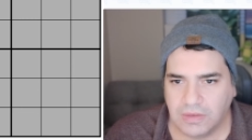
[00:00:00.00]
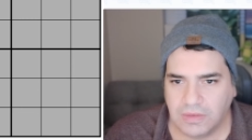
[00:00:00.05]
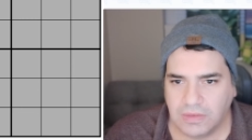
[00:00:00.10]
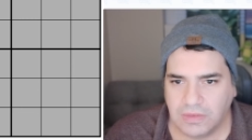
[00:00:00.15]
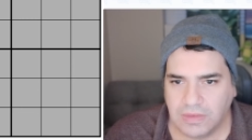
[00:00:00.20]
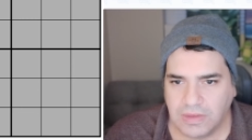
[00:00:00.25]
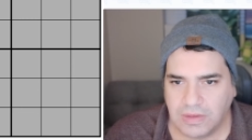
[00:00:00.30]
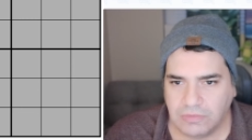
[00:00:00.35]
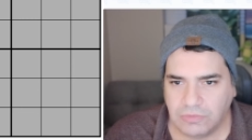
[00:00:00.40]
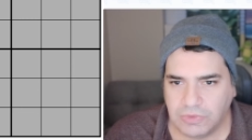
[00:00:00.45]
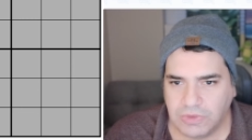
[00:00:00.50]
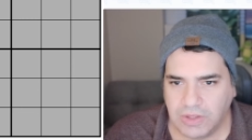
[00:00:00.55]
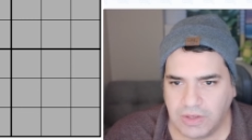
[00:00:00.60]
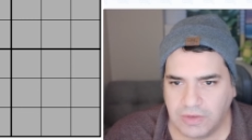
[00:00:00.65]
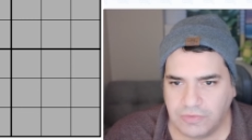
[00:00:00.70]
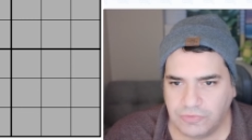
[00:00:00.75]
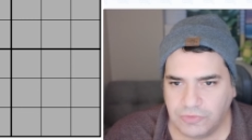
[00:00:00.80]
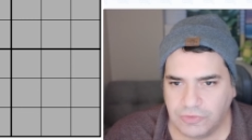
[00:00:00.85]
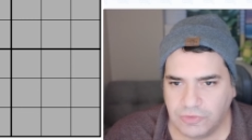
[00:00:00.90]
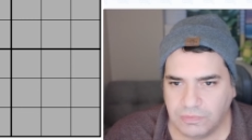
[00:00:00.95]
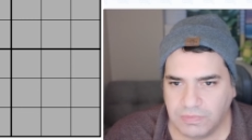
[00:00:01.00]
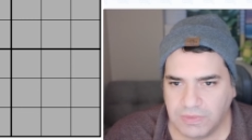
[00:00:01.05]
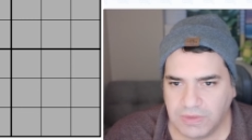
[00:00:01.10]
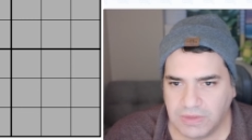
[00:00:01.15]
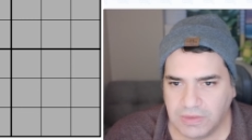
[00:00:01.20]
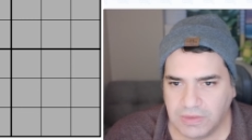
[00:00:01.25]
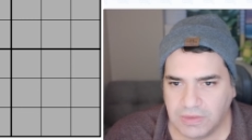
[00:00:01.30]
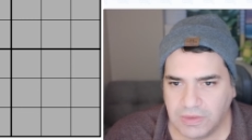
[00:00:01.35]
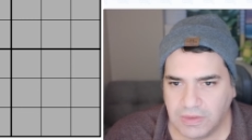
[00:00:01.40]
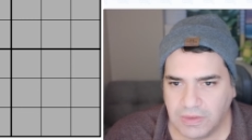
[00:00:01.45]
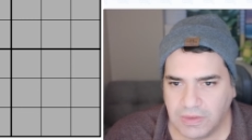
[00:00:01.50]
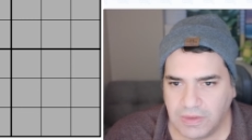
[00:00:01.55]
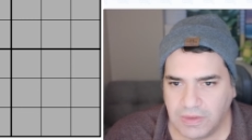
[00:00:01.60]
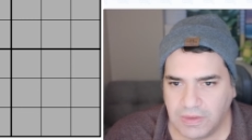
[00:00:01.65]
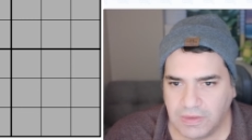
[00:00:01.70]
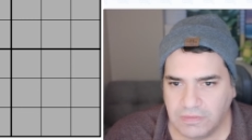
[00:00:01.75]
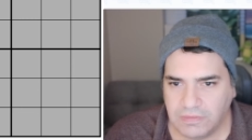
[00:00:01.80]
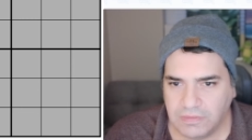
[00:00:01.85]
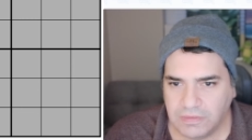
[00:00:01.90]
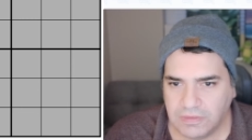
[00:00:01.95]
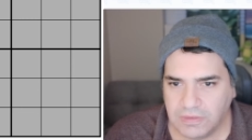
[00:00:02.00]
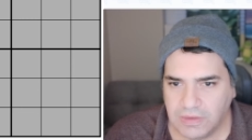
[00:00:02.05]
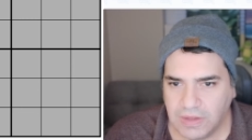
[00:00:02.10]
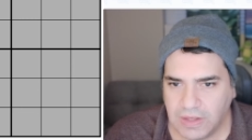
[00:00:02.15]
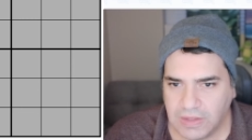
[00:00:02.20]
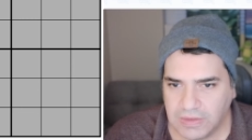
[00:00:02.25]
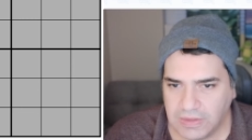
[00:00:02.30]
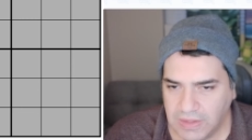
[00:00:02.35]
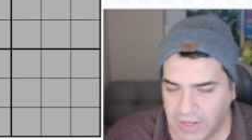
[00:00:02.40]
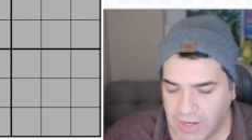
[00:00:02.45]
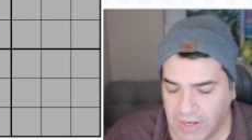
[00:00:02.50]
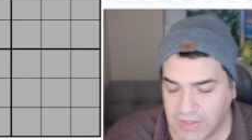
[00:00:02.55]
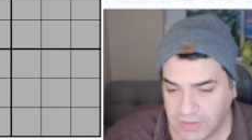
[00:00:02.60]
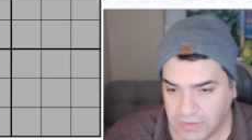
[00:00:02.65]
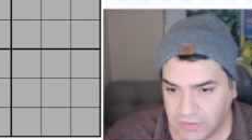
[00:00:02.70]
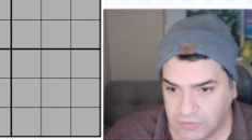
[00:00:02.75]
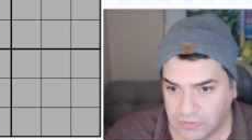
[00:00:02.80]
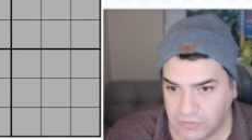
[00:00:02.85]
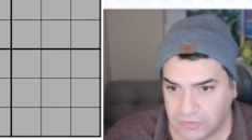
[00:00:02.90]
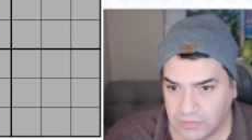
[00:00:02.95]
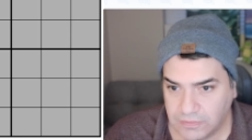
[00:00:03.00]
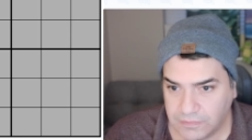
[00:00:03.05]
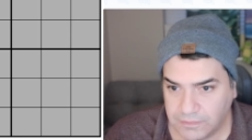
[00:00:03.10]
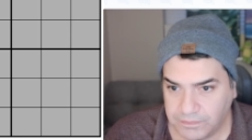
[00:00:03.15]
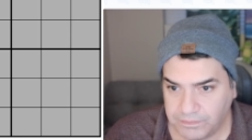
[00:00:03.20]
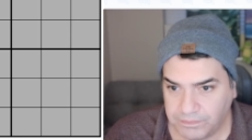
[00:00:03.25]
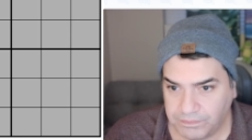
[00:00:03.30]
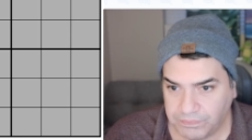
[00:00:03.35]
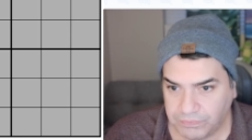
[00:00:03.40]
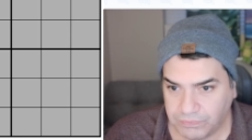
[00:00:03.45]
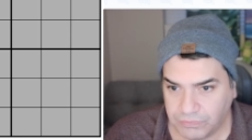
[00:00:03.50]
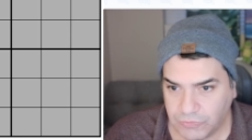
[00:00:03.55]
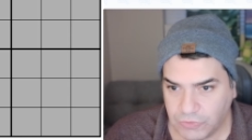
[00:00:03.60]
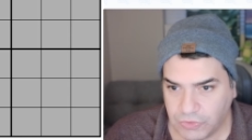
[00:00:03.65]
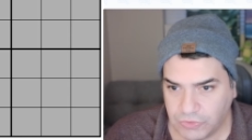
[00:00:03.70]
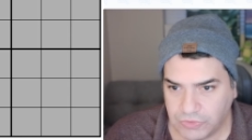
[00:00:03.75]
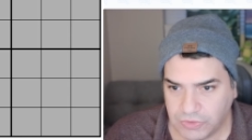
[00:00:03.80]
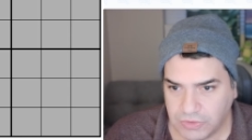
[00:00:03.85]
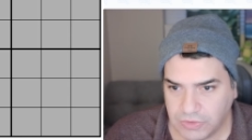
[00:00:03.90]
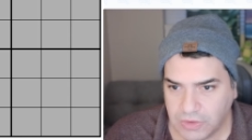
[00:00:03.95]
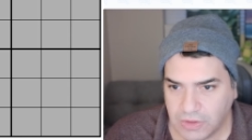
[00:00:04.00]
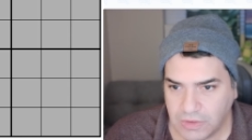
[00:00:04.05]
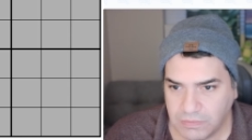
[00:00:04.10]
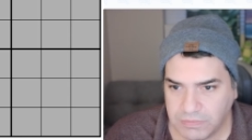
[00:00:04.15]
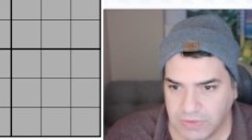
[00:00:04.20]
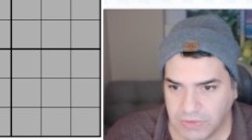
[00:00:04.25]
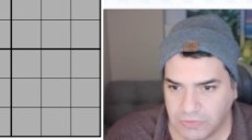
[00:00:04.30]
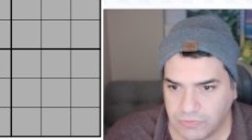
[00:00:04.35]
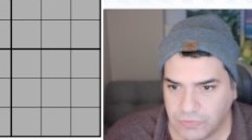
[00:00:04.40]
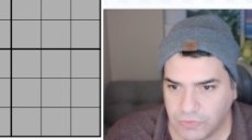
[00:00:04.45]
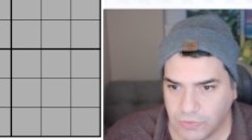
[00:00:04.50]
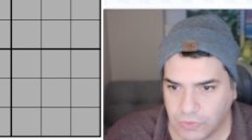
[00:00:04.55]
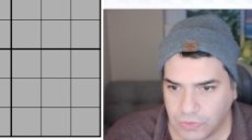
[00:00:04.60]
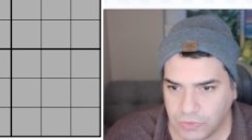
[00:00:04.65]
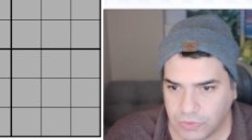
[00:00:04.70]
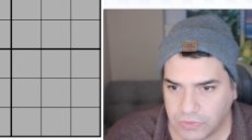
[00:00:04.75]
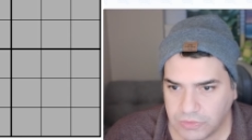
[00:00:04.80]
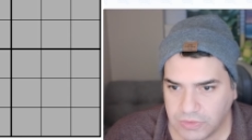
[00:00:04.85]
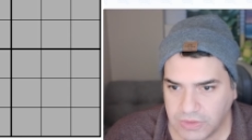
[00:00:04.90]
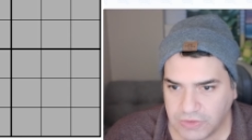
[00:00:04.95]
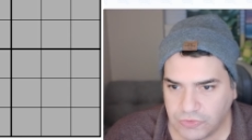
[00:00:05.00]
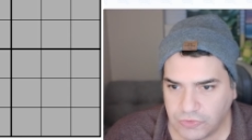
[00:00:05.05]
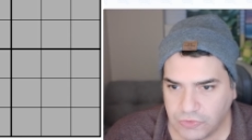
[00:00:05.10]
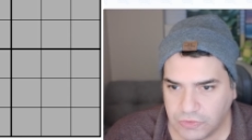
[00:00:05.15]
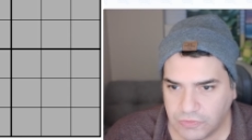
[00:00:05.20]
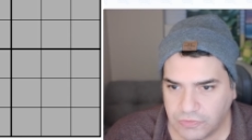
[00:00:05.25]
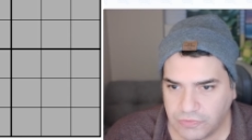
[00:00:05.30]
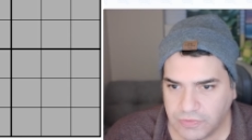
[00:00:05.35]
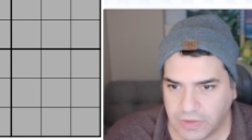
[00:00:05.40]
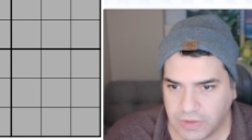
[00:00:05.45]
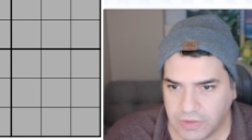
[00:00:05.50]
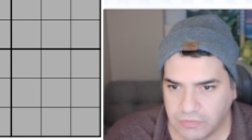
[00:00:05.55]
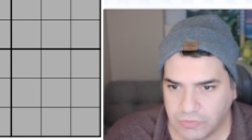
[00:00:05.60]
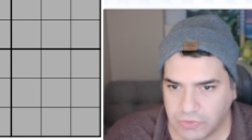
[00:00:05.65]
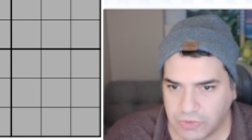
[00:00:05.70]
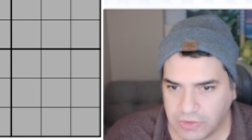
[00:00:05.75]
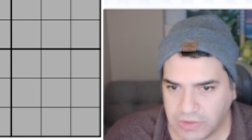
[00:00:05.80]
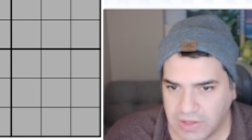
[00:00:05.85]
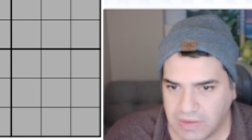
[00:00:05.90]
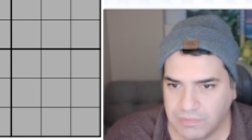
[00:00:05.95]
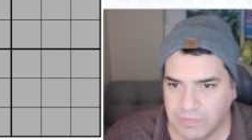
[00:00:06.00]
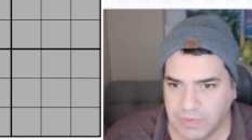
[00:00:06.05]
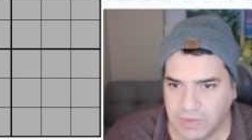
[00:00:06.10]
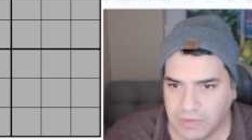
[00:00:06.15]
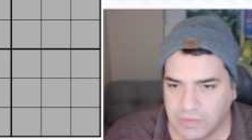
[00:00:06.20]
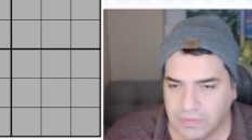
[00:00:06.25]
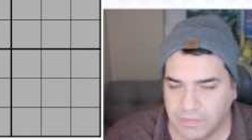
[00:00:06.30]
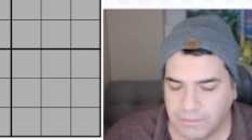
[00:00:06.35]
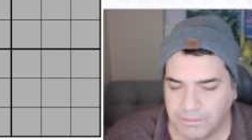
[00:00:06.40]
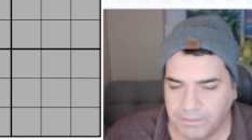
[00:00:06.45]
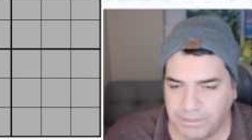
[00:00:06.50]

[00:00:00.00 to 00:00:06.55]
That would have to be an 8, because it can't be a 4 next to the 5 on a Nabner.